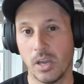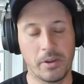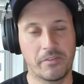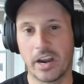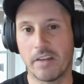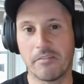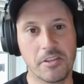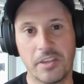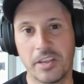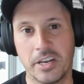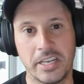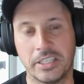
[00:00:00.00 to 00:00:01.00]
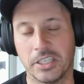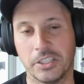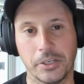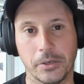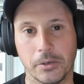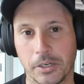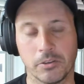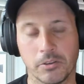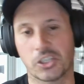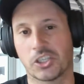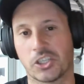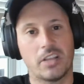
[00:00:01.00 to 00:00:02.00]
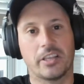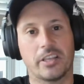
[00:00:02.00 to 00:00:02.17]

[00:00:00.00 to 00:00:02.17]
We've got everything you need to do. Just sit on the